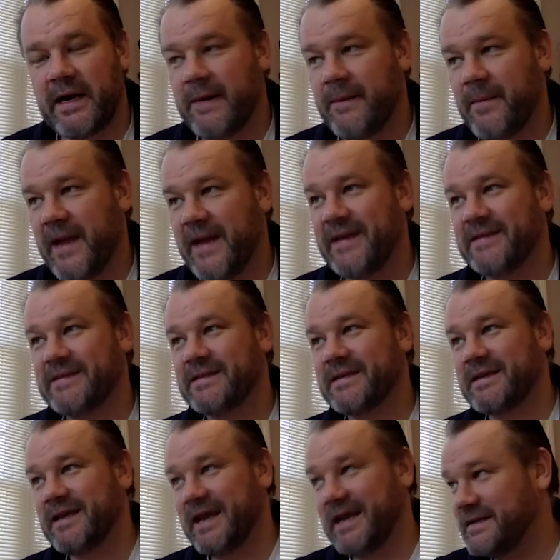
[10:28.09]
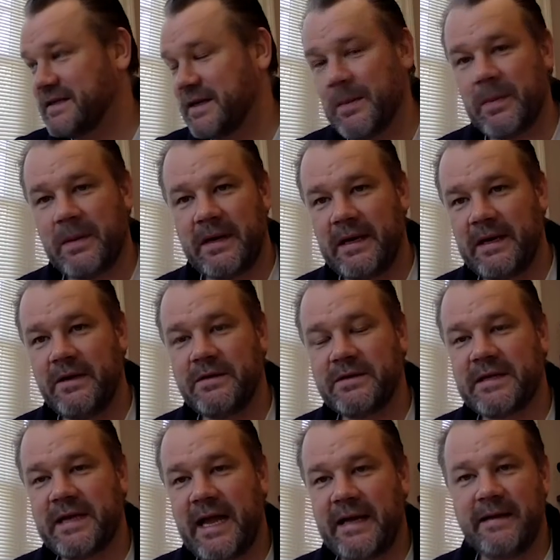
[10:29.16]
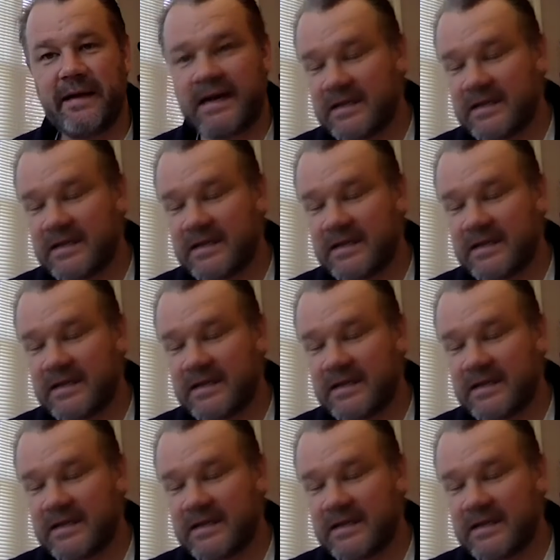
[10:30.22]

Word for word: um, it is it is completely user led